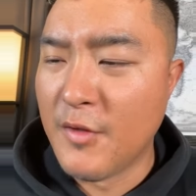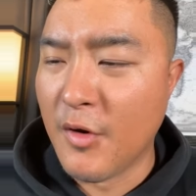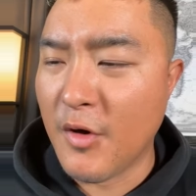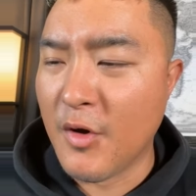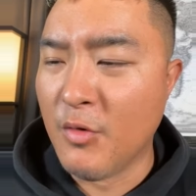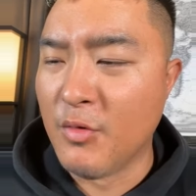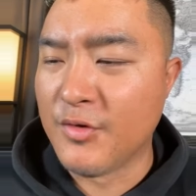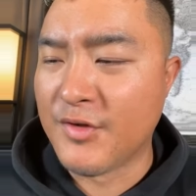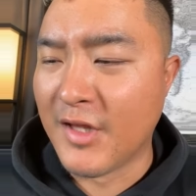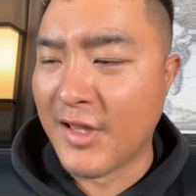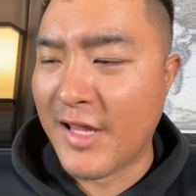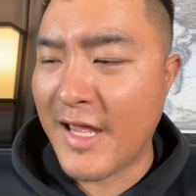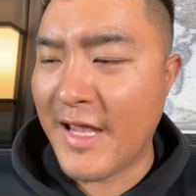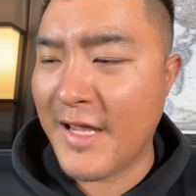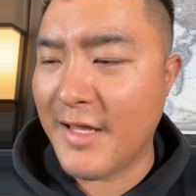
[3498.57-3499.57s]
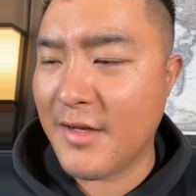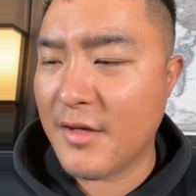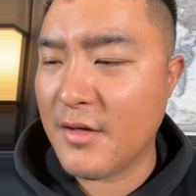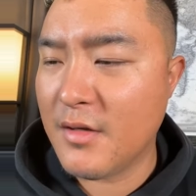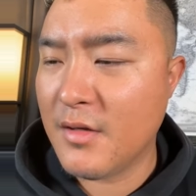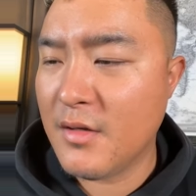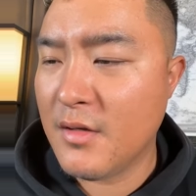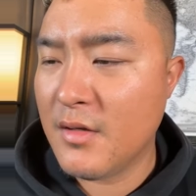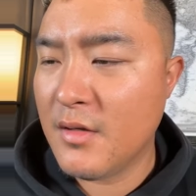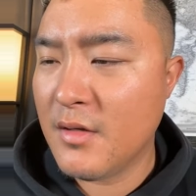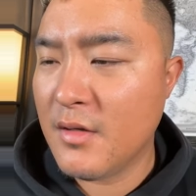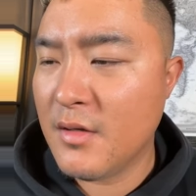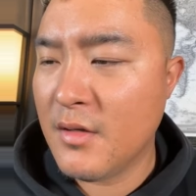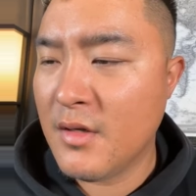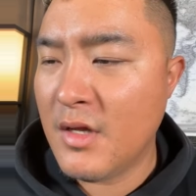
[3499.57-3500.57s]
Though it was delayed,
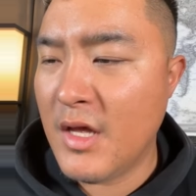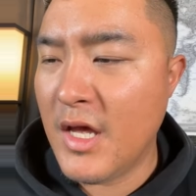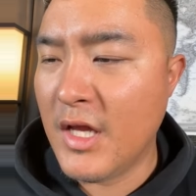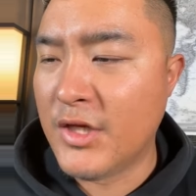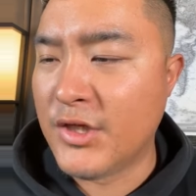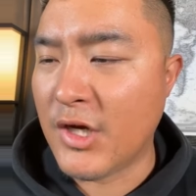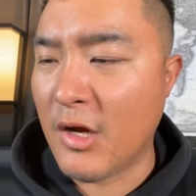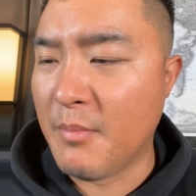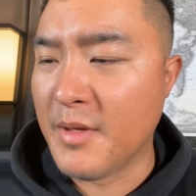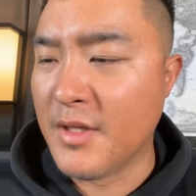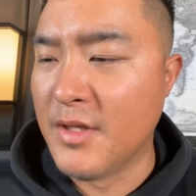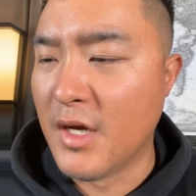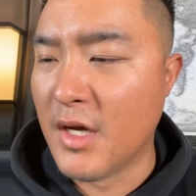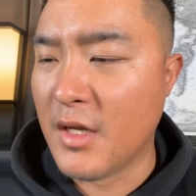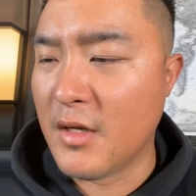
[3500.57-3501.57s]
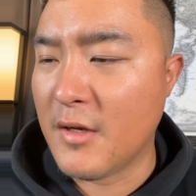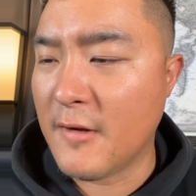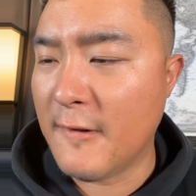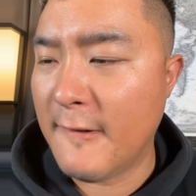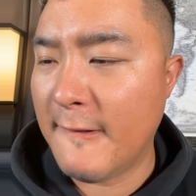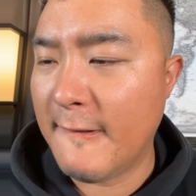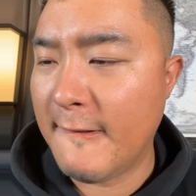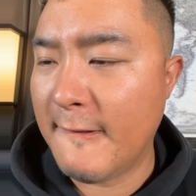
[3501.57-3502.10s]
it shall be done.